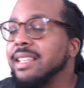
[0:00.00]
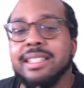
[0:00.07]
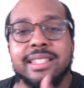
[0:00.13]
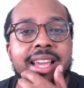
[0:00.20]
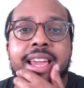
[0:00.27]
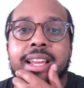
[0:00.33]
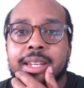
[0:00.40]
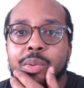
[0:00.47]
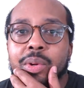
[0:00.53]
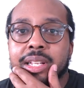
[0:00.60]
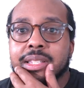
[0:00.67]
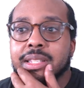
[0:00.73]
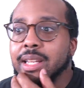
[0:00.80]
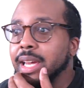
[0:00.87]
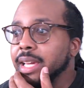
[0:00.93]
exactly what
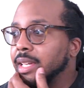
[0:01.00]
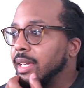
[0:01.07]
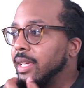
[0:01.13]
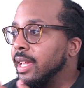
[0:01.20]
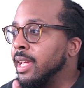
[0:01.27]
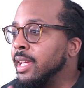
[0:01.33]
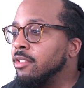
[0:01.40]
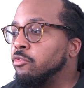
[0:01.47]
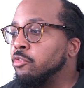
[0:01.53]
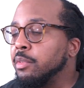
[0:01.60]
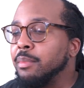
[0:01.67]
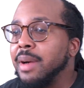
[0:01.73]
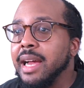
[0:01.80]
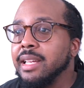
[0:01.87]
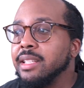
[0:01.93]
it's like. It
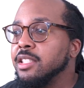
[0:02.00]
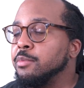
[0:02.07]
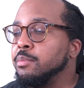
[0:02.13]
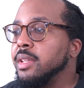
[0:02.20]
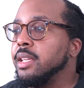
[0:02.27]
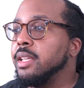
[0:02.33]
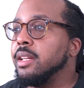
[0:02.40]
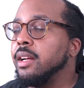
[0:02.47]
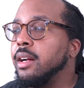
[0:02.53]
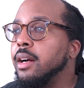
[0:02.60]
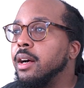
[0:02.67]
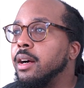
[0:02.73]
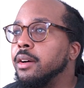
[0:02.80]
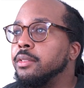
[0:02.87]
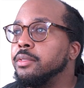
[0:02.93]
reminds me
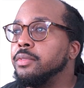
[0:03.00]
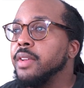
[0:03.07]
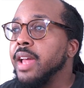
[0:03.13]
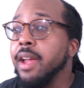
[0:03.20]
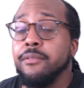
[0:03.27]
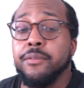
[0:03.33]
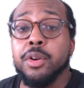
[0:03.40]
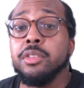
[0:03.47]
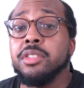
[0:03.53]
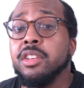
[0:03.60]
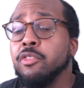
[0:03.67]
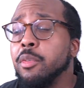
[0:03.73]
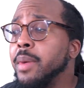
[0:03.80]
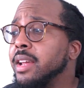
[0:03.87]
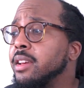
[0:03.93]
of, at first it
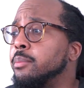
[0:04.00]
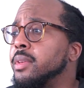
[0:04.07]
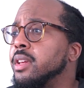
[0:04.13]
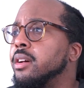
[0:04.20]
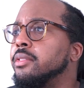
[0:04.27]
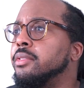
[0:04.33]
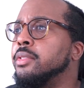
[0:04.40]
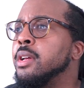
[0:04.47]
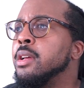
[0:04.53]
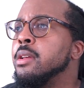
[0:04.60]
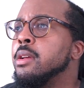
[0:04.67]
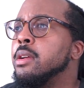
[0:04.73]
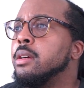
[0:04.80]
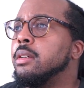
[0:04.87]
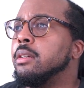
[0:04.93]
reminded me of
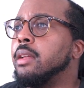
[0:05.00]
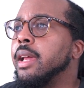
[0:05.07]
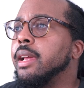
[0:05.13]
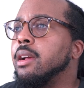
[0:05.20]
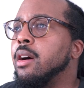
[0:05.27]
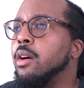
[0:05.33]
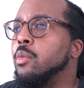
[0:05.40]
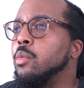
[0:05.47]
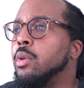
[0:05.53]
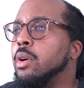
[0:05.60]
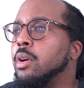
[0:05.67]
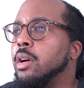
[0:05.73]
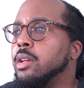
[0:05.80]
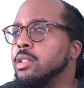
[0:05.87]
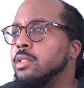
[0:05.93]
like
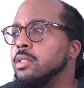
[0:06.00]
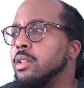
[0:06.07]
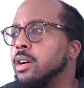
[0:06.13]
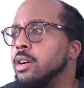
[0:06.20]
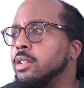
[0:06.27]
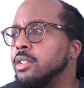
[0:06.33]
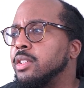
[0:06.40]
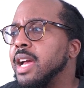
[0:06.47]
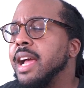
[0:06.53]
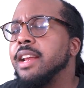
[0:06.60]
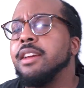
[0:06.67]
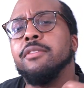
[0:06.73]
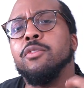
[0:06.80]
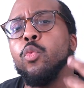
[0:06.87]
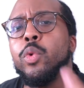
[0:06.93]
a
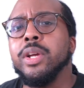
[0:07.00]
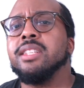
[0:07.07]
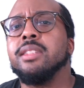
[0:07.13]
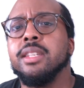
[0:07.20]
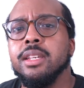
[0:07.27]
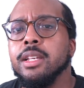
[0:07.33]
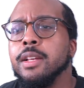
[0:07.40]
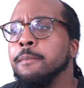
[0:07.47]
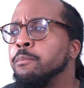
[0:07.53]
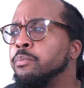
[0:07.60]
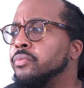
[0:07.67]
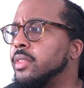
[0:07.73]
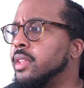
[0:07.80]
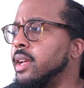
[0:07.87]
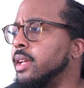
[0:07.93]
kind of whiskey.
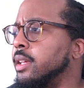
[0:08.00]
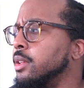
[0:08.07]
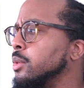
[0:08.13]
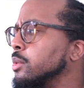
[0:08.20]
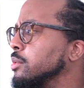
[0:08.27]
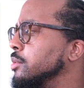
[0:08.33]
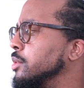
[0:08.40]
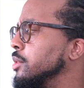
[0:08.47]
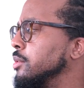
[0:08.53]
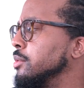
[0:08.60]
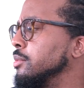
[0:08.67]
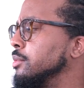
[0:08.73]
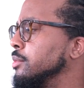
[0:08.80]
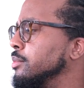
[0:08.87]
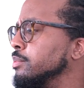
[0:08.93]
Like
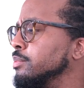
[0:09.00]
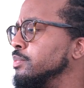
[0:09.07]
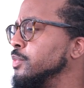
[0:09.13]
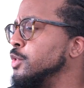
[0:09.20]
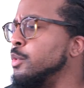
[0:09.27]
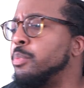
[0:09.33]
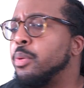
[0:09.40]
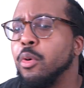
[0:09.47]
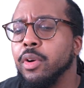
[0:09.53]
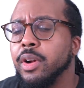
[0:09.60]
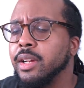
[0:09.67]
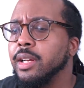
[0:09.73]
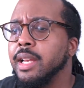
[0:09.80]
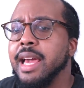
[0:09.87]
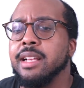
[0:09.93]
you pour
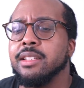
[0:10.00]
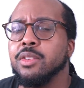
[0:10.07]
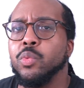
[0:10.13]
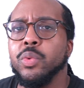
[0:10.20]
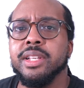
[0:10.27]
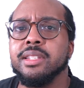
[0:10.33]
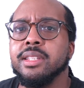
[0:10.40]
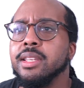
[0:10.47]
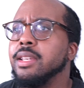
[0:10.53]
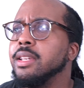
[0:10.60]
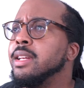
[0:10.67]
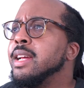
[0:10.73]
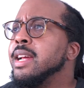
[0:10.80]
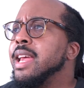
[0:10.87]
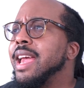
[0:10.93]
a glass of
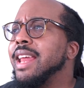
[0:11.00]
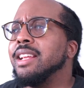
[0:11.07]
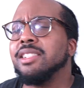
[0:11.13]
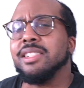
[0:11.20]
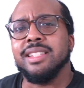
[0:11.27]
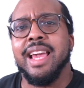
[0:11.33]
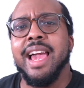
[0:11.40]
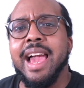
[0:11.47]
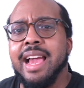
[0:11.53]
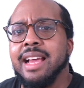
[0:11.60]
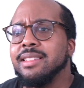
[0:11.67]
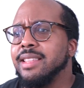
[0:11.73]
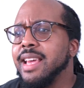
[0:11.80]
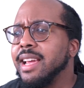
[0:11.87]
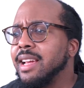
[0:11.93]
whiskey and it just
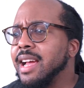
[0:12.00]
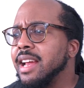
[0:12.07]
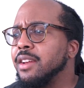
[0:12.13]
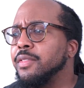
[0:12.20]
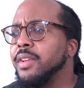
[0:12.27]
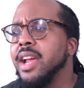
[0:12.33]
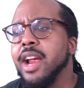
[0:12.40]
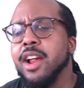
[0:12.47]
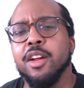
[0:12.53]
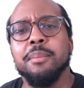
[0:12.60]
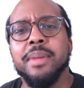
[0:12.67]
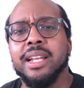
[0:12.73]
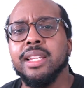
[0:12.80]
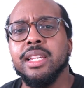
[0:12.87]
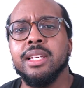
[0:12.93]
has that kind of
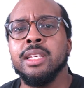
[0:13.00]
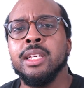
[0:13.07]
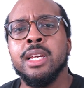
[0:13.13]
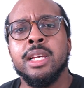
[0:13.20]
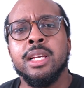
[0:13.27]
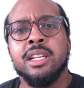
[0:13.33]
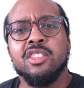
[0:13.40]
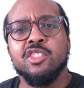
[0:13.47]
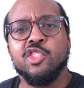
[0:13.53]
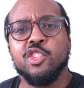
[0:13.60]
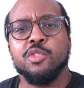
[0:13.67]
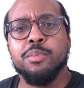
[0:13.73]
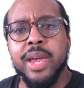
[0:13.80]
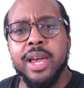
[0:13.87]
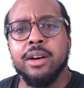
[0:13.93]
caramelly
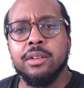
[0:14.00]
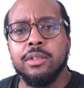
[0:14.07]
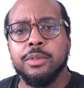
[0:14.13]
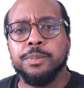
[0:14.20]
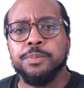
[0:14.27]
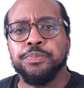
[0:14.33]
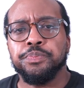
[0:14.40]
smell